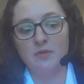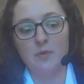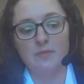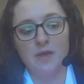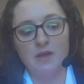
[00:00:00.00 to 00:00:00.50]
If we
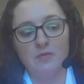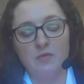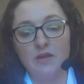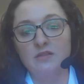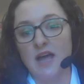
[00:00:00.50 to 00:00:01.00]
want to make
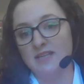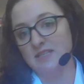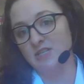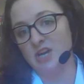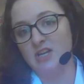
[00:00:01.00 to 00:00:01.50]
real
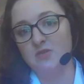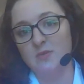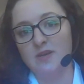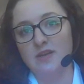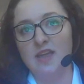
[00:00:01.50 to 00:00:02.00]
lasting change,
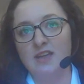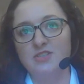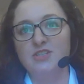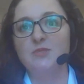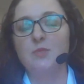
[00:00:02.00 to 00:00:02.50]
we can't
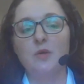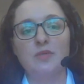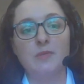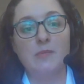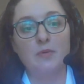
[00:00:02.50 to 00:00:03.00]
just work
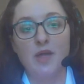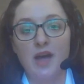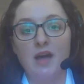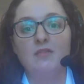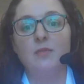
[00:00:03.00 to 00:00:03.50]
with people we
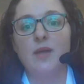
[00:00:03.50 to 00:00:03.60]
have.